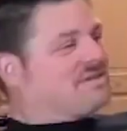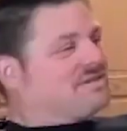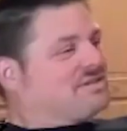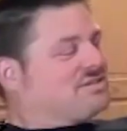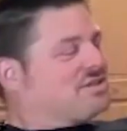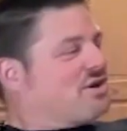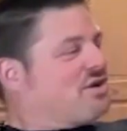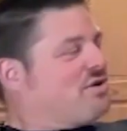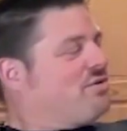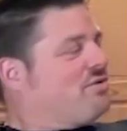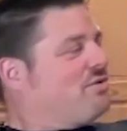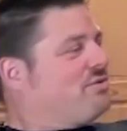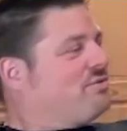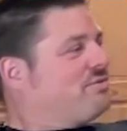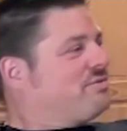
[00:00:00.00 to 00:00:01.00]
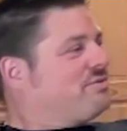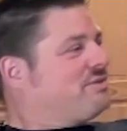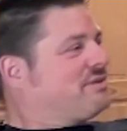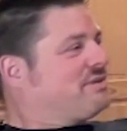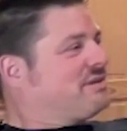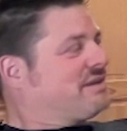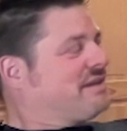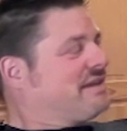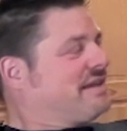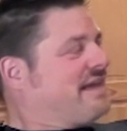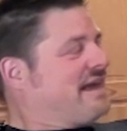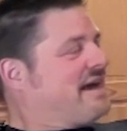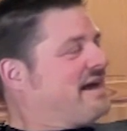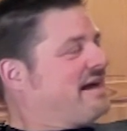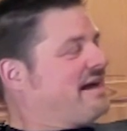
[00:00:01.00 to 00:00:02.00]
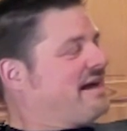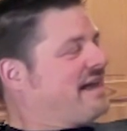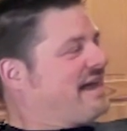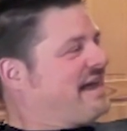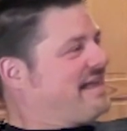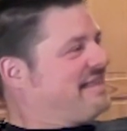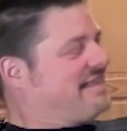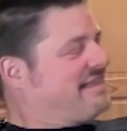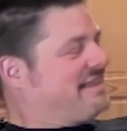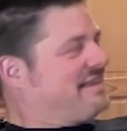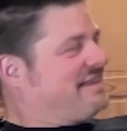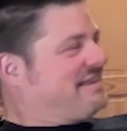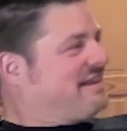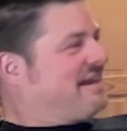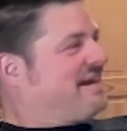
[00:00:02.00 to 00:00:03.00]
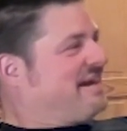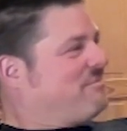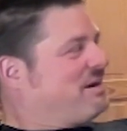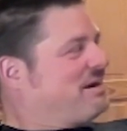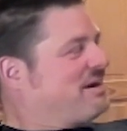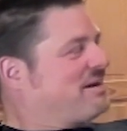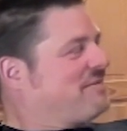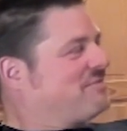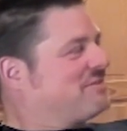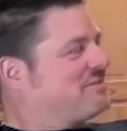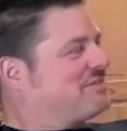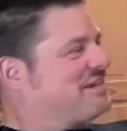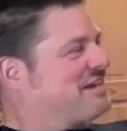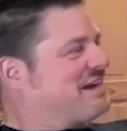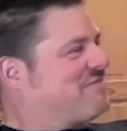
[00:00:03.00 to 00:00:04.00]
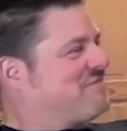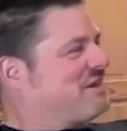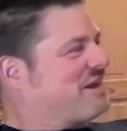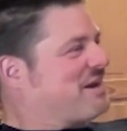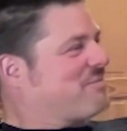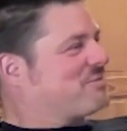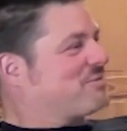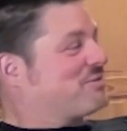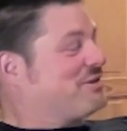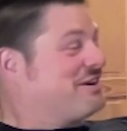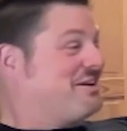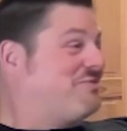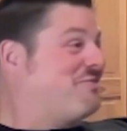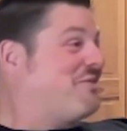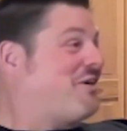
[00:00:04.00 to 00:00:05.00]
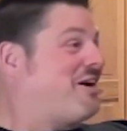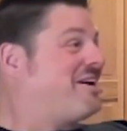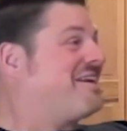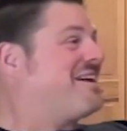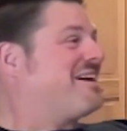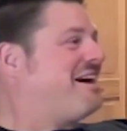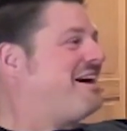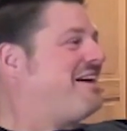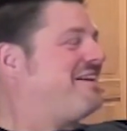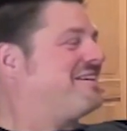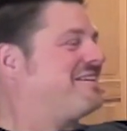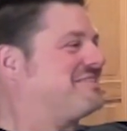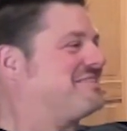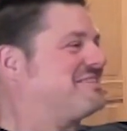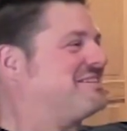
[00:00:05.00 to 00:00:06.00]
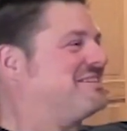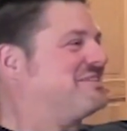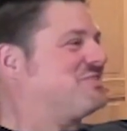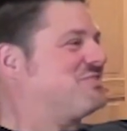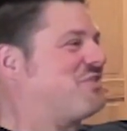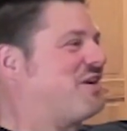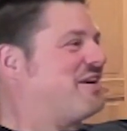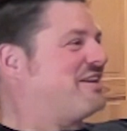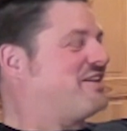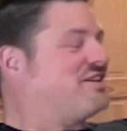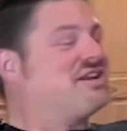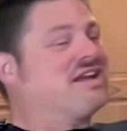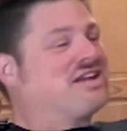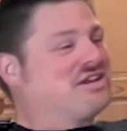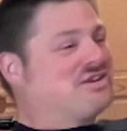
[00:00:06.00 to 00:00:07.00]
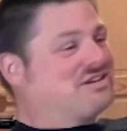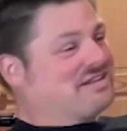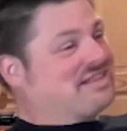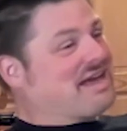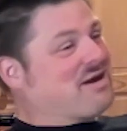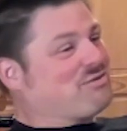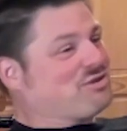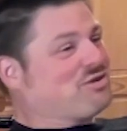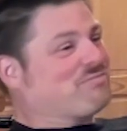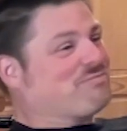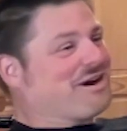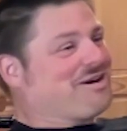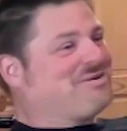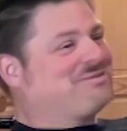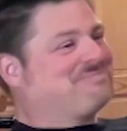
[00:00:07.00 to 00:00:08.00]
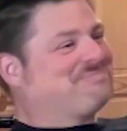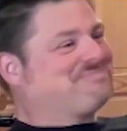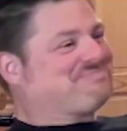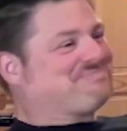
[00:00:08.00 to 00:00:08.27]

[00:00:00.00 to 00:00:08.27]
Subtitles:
So, yeah. I mean, I'd love to see you have that opportunity. Hunting hogs is fun. You did that with your bow?